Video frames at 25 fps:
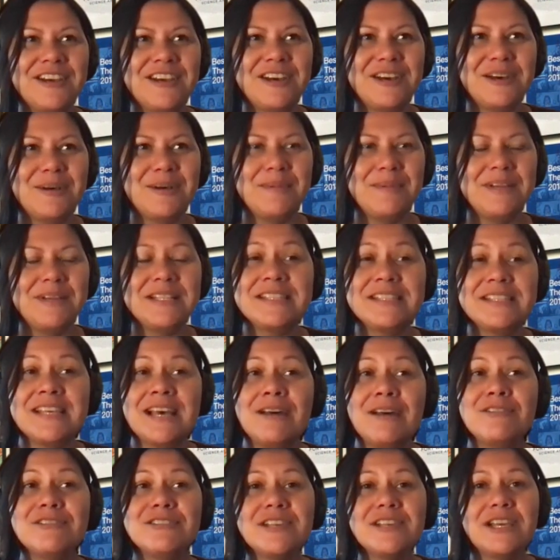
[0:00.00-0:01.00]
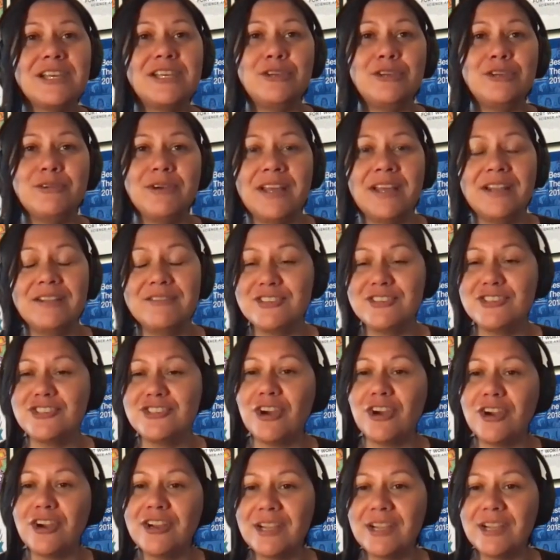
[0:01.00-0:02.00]
Um, it sounds like you kind of
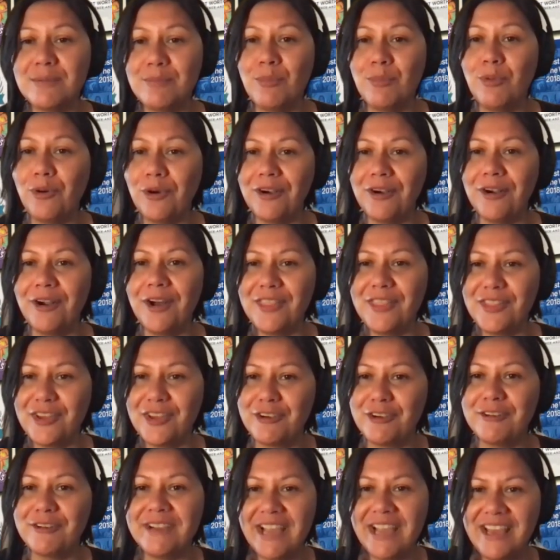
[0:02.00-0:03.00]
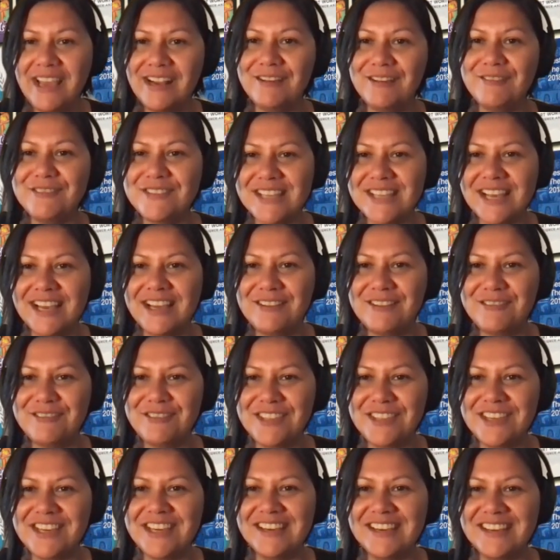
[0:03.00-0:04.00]
started more on the creative side of
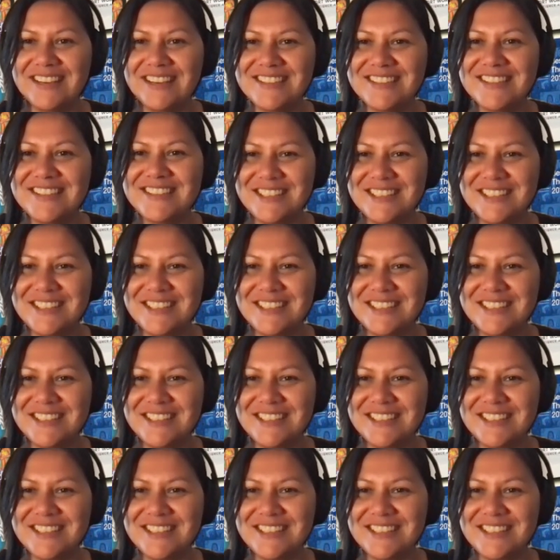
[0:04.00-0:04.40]
things,